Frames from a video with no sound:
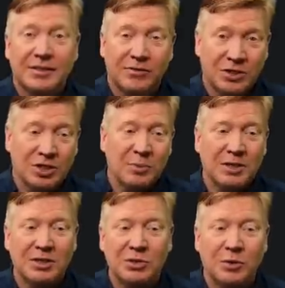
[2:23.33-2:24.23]
Let's jump
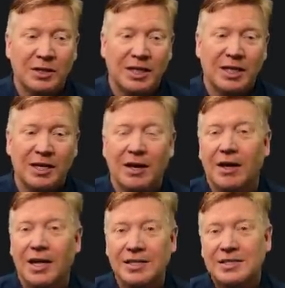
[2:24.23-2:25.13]
into the
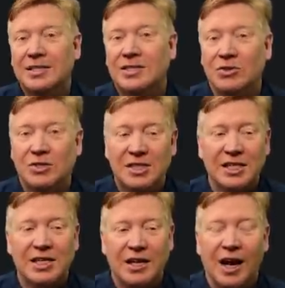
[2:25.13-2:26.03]
instance that you're
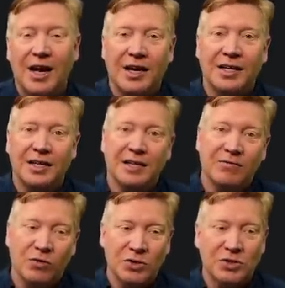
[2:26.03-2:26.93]
seeing on
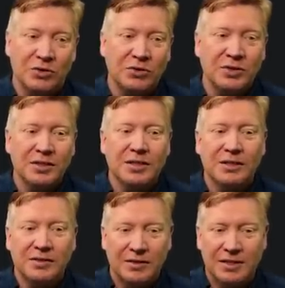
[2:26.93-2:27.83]
Vercel.
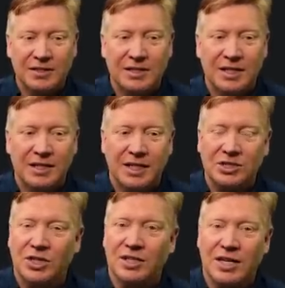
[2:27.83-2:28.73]
This is the
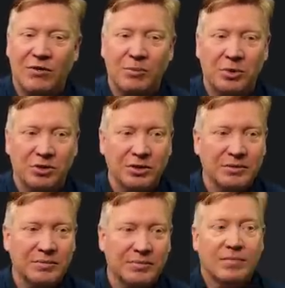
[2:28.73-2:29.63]
Next.js outfit builder.
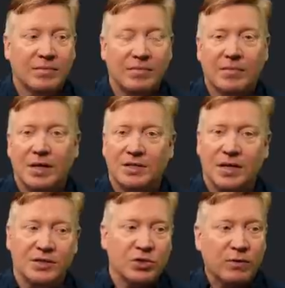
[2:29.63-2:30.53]
It's
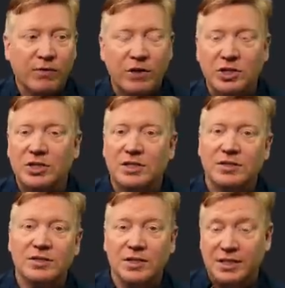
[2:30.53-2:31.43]
got the server
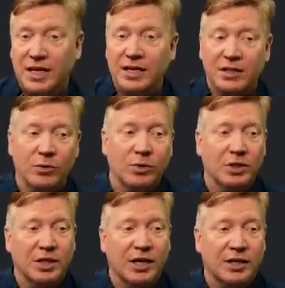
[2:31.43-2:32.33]
functions, the data that we're
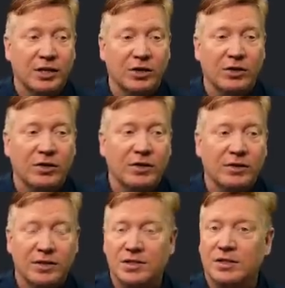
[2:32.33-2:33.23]
looking at here.
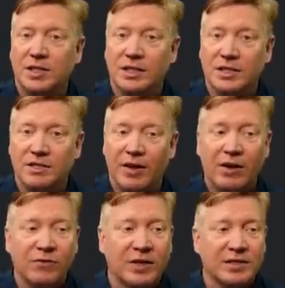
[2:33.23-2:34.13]
This is the list of
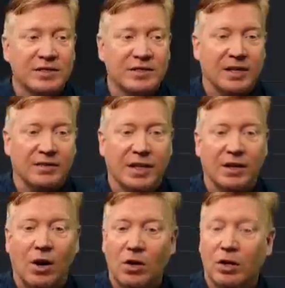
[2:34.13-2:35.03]
outfits and then
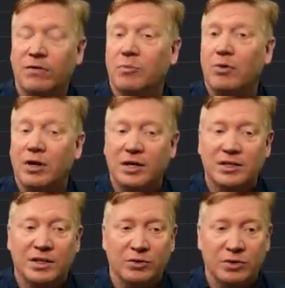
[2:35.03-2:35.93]
all of the products
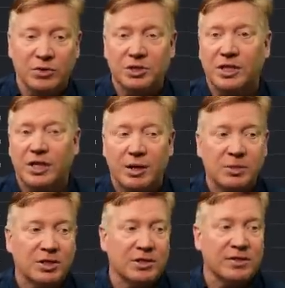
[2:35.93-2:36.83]
and their associated
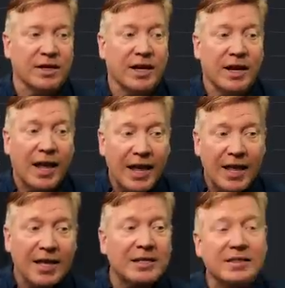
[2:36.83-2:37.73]
images.
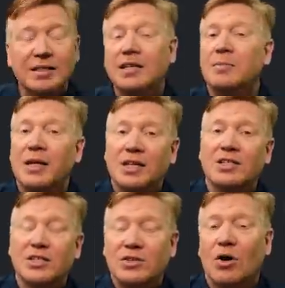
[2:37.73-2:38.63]
And it
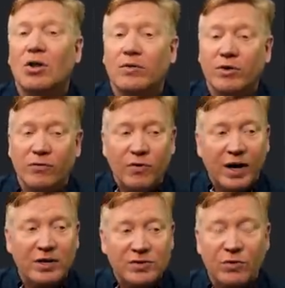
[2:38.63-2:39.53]
manages all of your
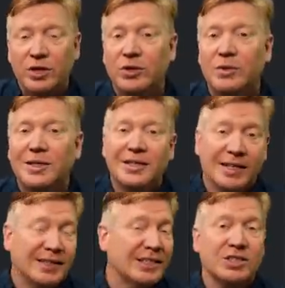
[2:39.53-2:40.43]
files for you.
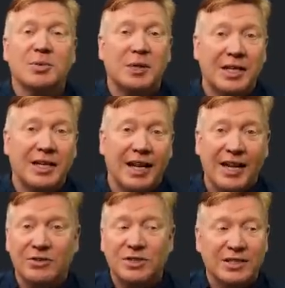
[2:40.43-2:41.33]
And that's just the beginning. It
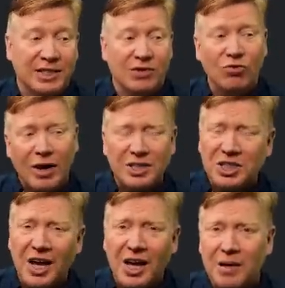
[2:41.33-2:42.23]
handles things like cron
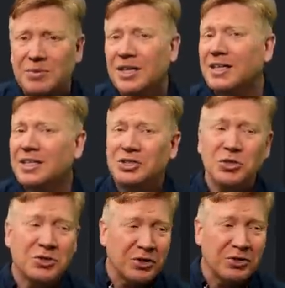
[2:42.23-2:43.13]
jobs,
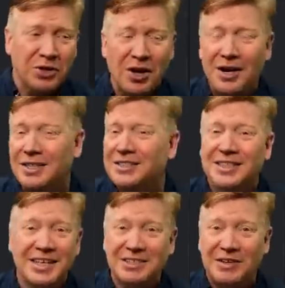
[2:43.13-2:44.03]
shows all your logs.
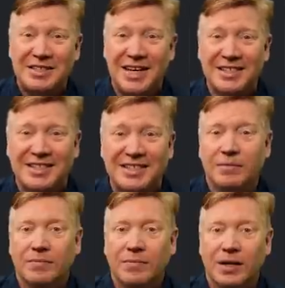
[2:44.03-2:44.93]
It's fantastic.
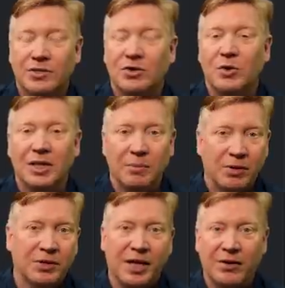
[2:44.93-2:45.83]
Now, to start, we need to
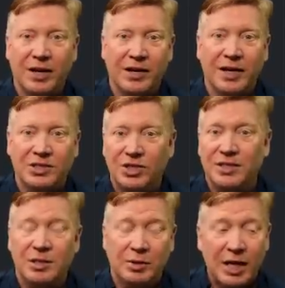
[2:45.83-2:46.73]
build out an
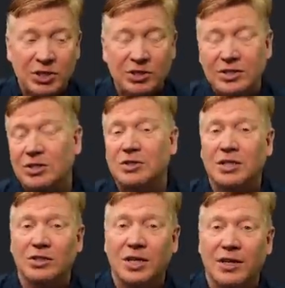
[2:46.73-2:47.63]
Next.js application. Let's go take
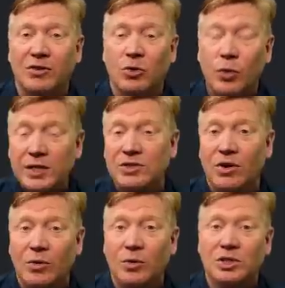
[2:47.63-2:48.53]
a look at their quick
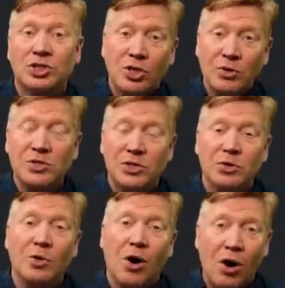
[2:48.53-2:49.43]
start, which shows
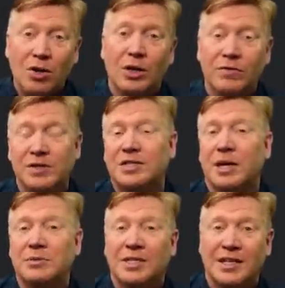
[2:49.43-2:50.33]
you all of the
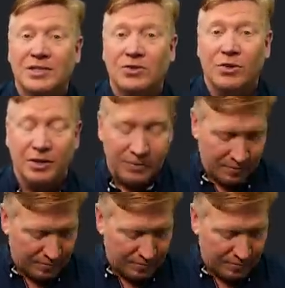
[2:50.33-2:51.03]
steps to get started.